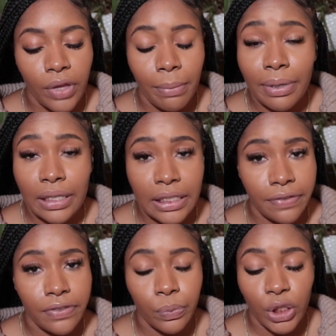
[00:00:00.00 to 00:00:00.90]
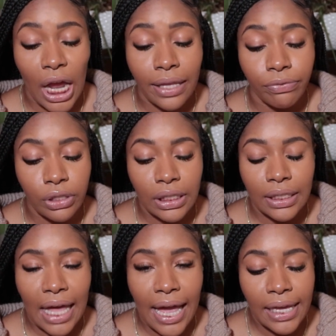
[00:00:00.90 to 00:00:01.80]
Beliefs, which I really
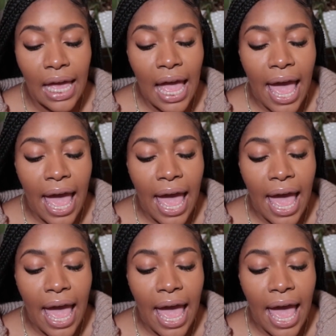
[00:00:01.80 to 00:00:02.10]
like.